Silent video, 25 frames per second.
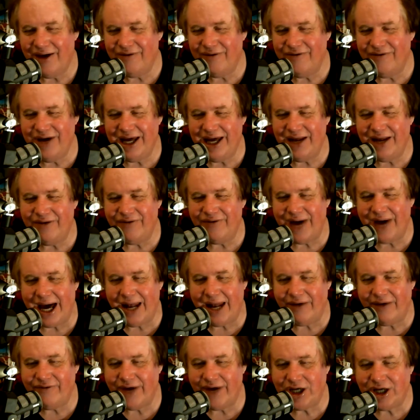Vita
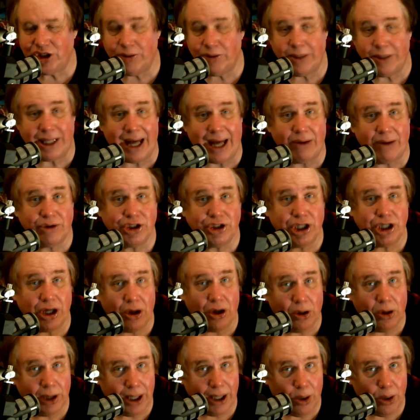Vita Vegemin. That was the
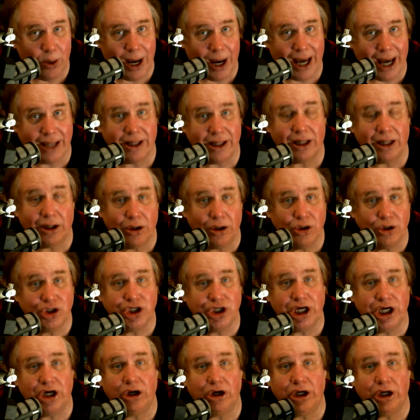only way that
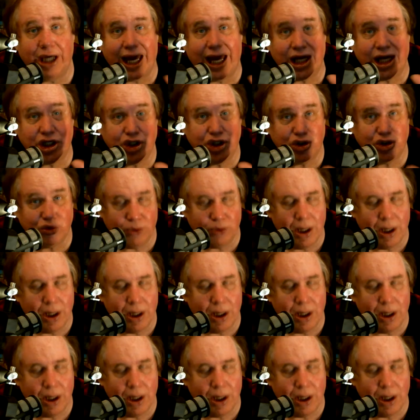Lucy could